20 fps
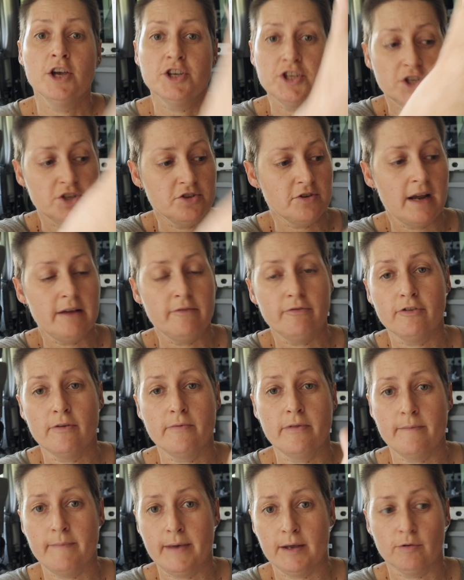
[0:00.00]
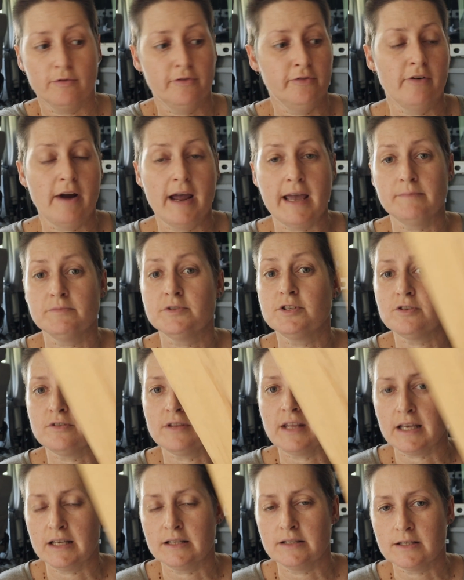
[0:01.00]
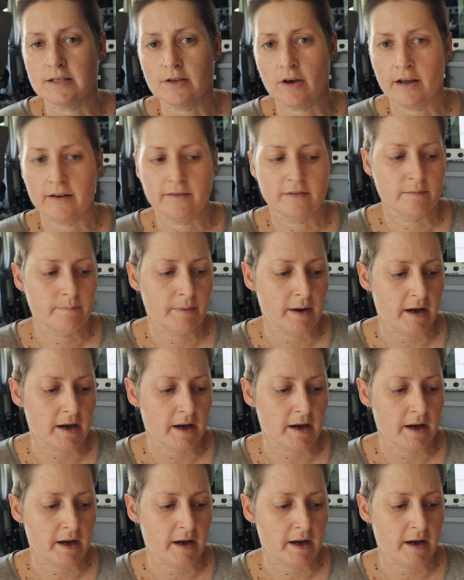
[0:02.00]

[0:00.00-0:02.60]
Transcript: straight from the metal frame to the inside of the